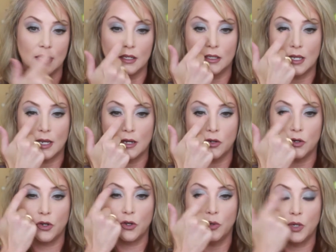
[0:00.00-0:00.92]

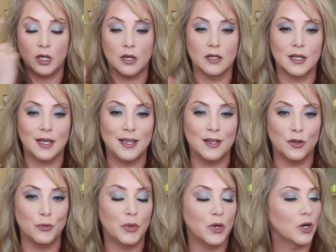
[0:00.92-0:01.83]
lighter going on the
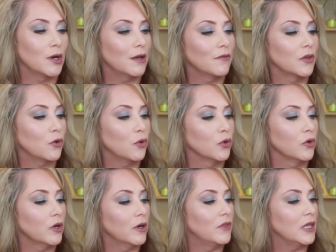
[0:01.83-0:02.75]
inner part of the
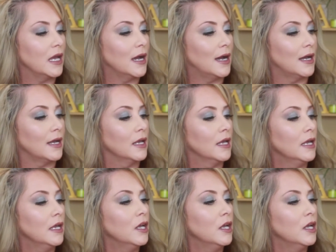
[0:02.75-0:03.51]
corner of the eye.